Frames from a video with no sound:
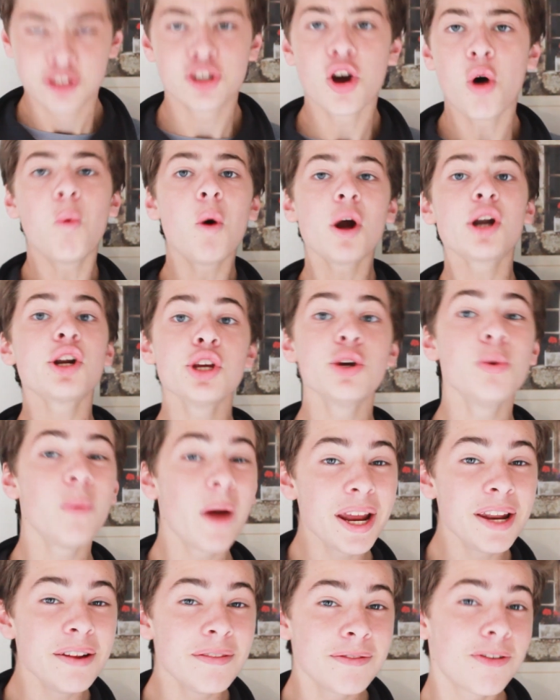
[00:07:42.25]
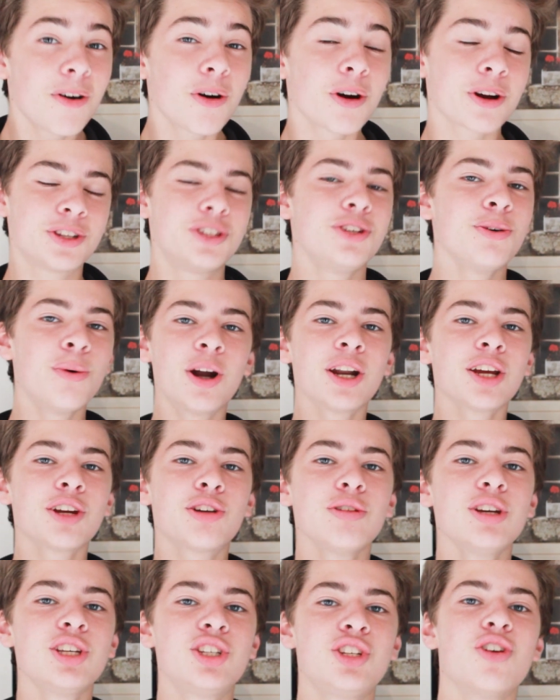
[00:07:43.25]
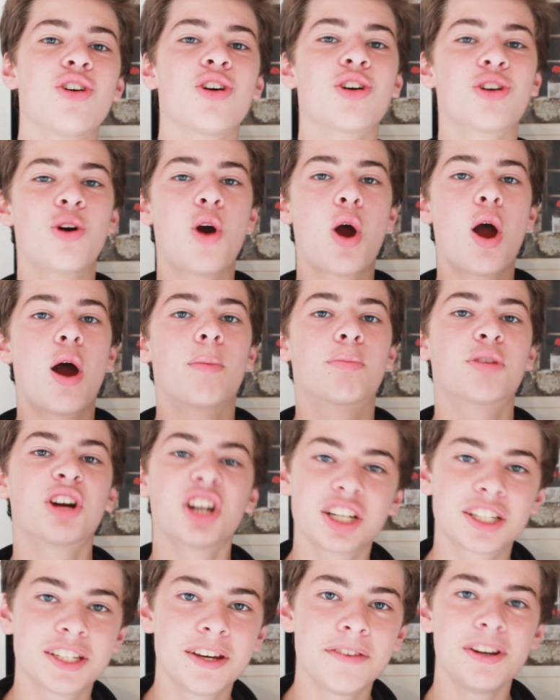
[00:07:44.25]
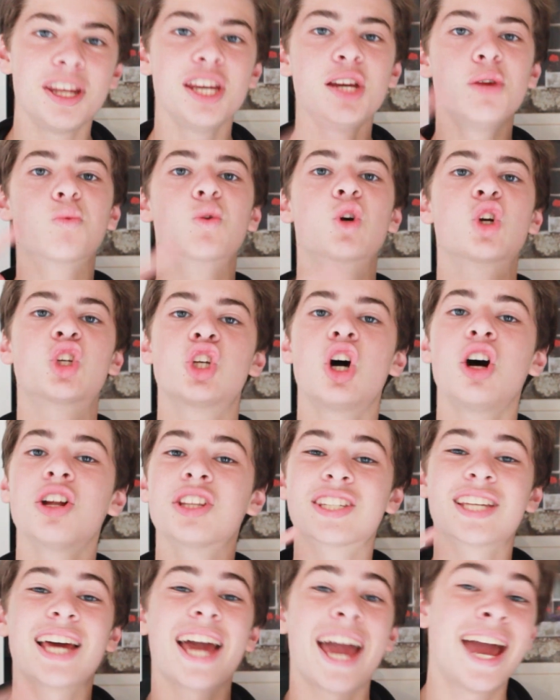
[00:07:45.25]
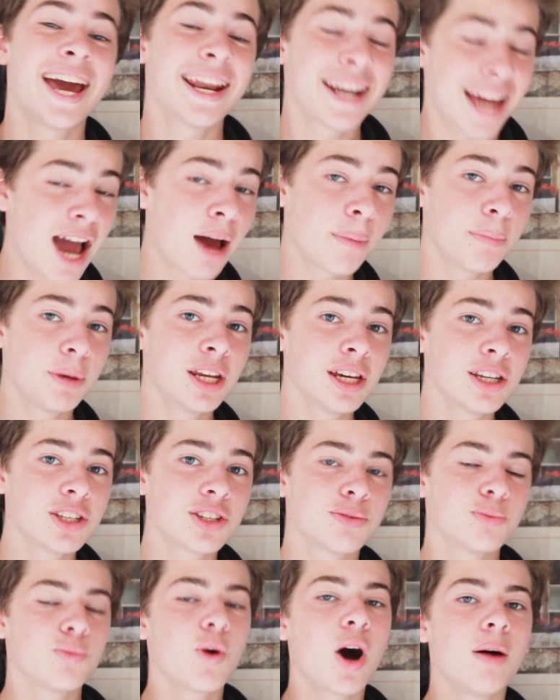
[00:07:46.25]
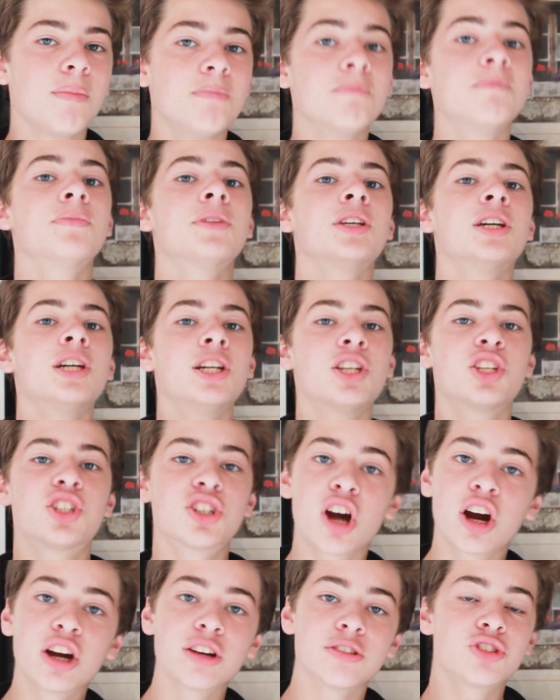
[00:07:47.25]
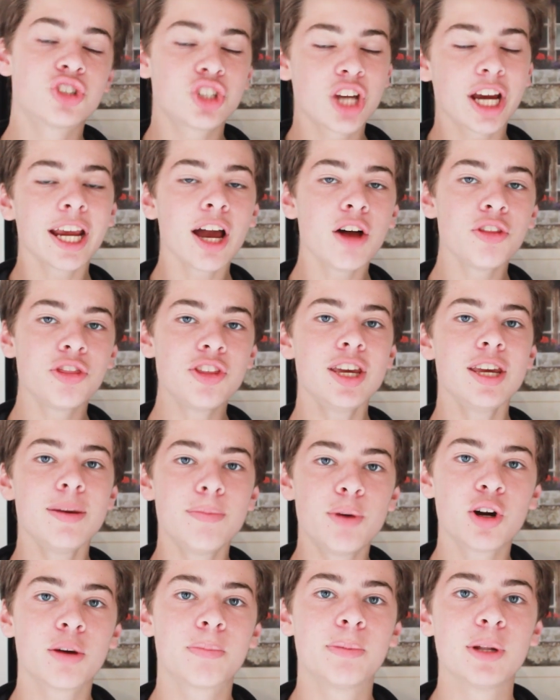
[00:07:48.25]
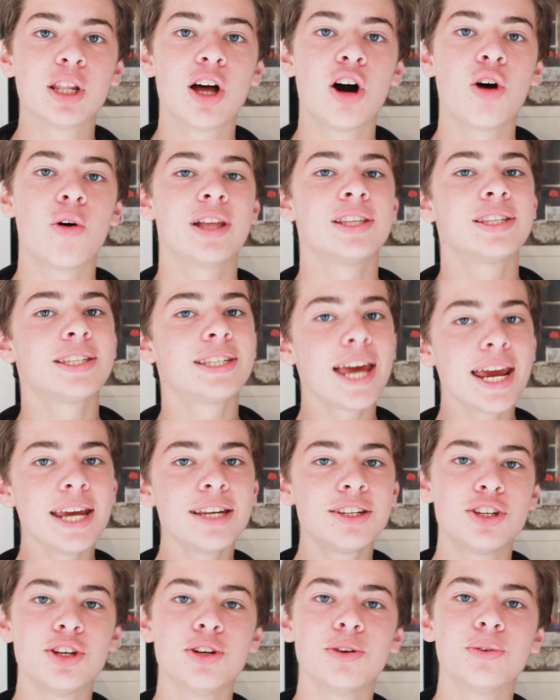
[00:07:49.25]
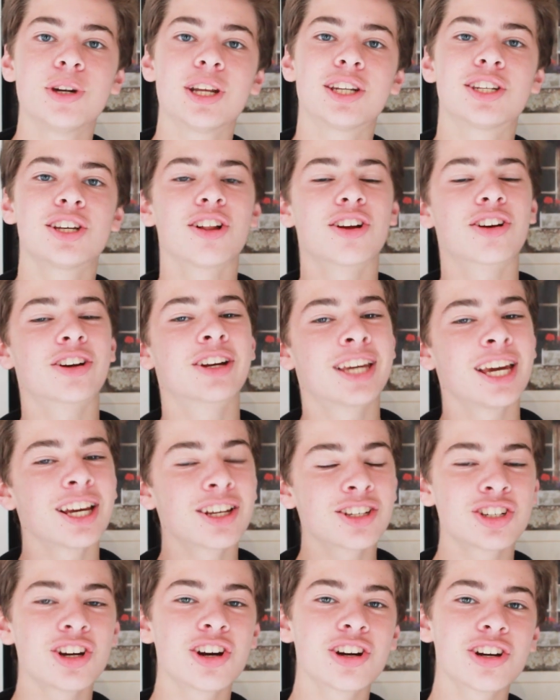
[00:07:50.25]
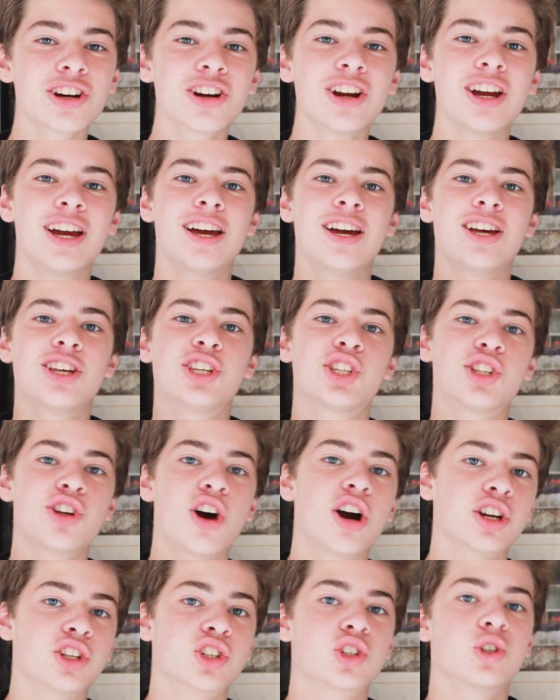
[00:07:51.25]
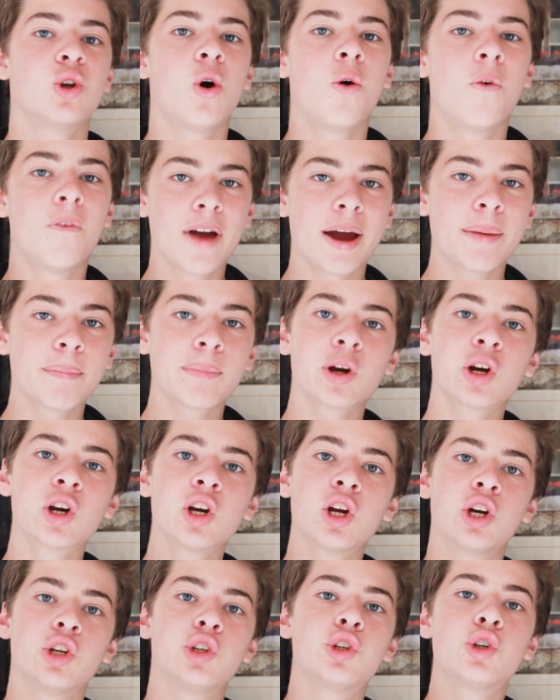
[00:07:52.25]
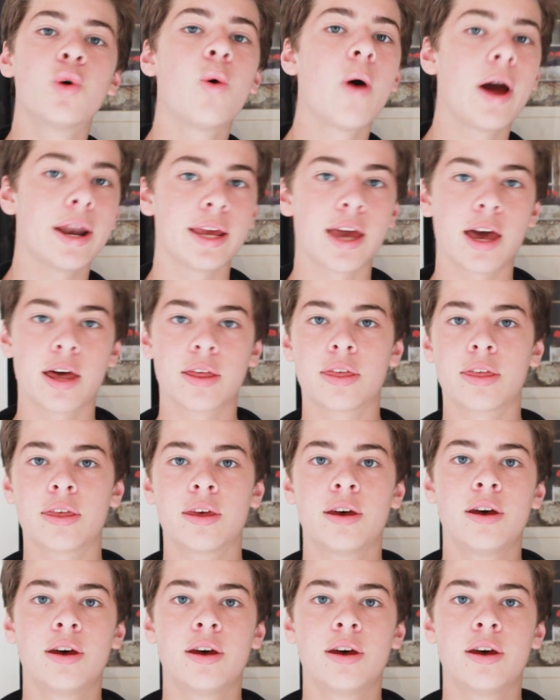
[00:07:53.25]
So what are you waiting for? Do you want to increase your productivity, results, and happiness? Well, to start, check out the ebook below and stay tuned until our Kickstarter starts November 20th.